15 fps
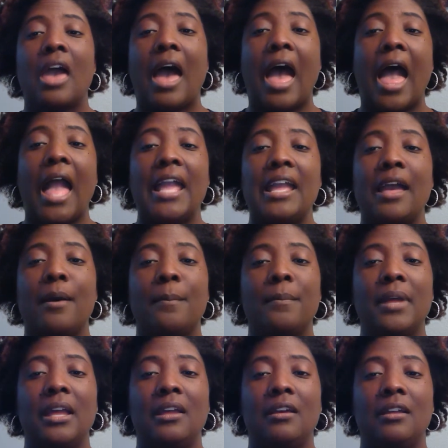I
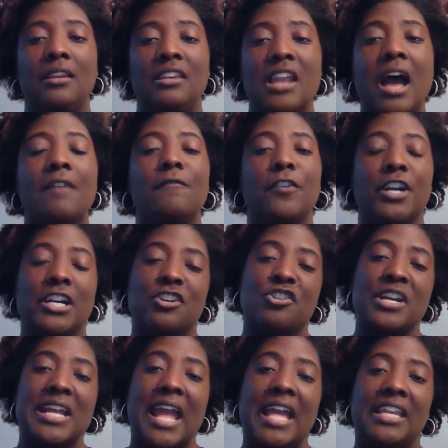am not very
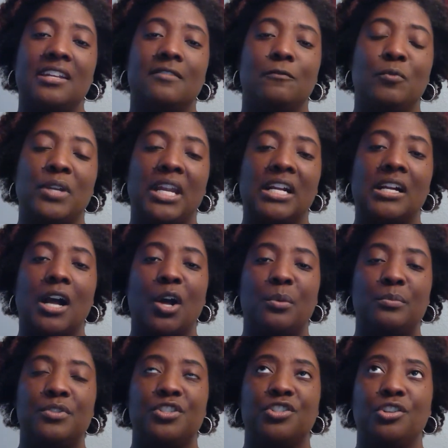creative when it
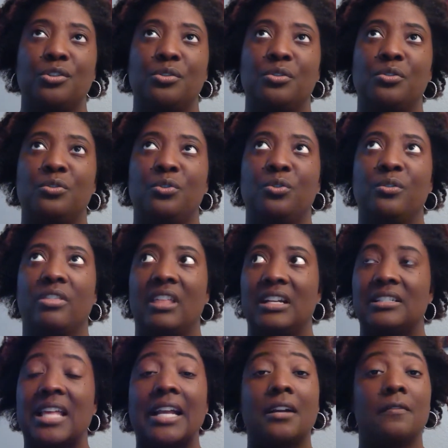comes to
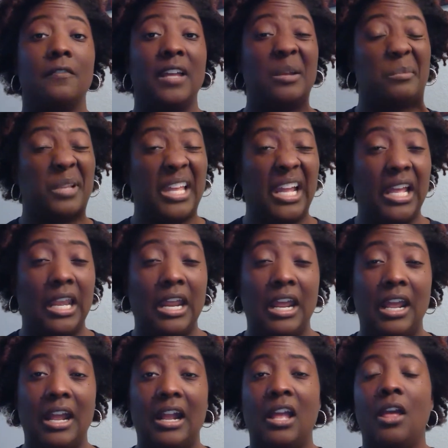things like event
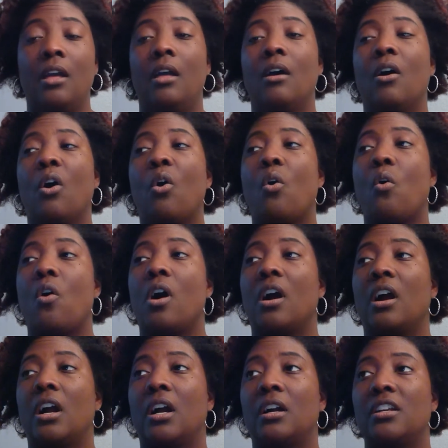planning
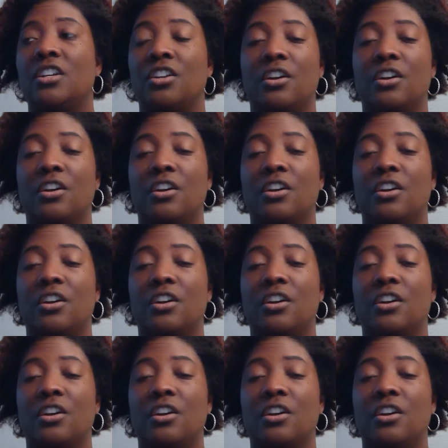or,